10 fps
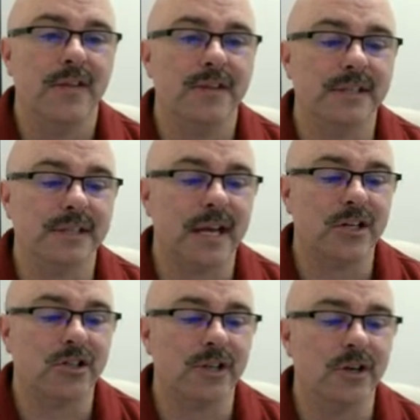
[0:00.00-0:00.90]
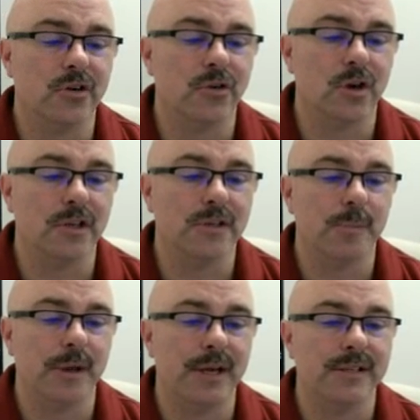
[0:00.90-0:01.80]
This is actually in a crawl
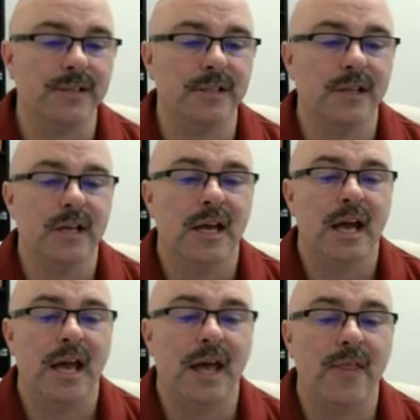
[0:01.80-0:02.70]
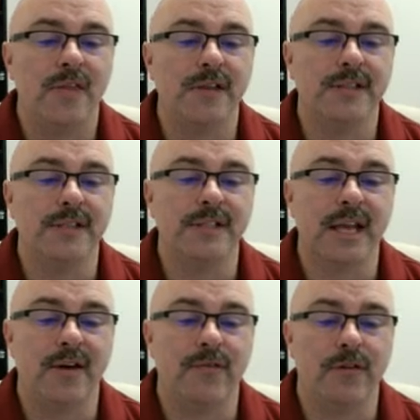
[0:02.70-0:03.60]
space, and this is
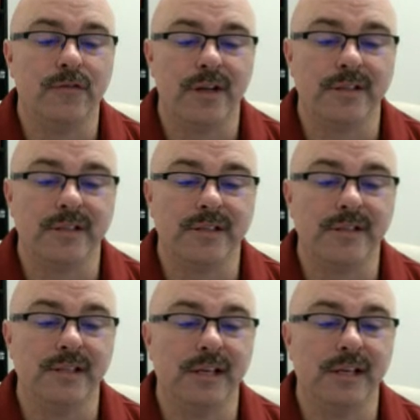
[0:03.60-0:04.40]
effervescence.